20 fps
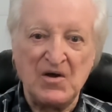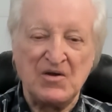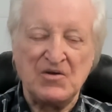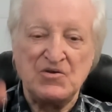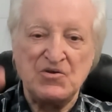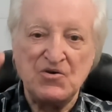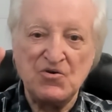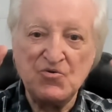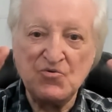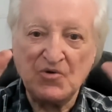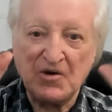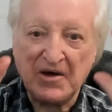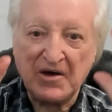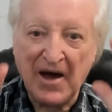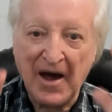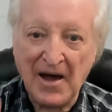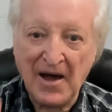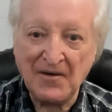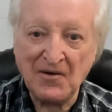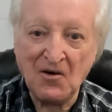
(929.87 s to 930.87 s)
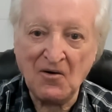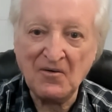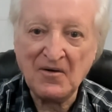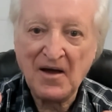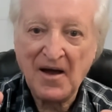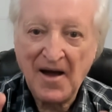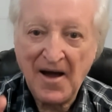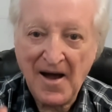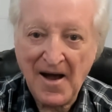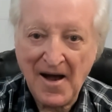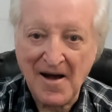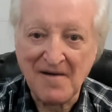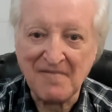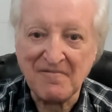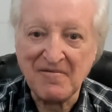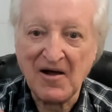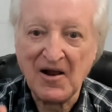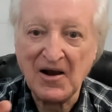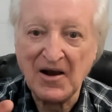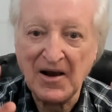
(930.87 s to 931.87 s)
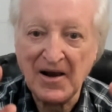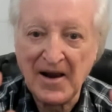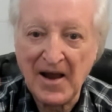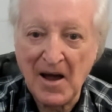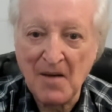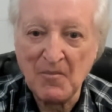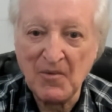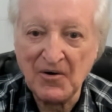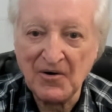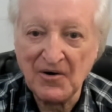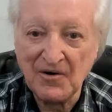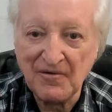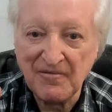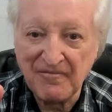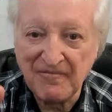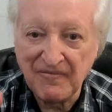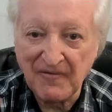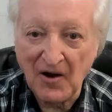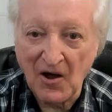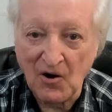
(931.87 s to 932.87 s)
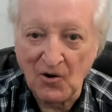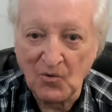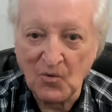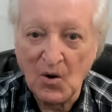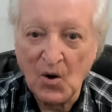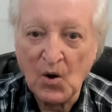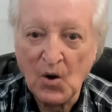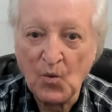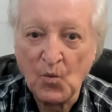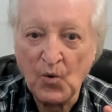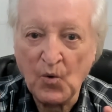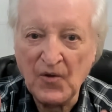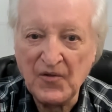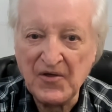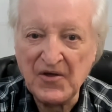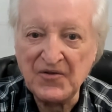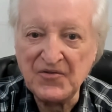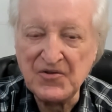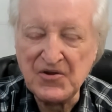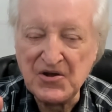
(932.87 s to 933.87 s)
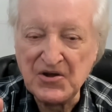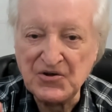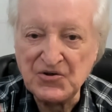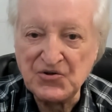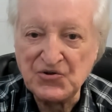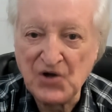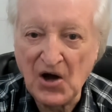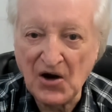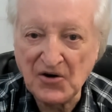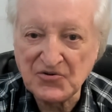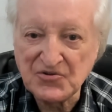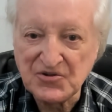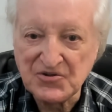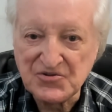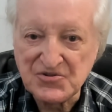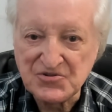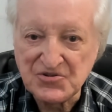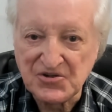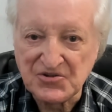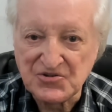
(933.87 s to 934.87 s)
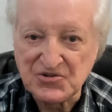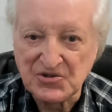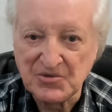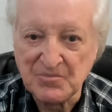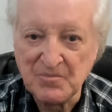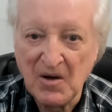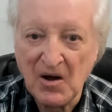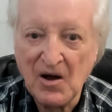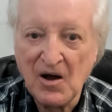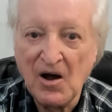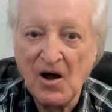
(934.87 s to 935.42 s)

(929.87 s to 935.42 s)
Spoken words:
You cannot have laminar flow within the induction system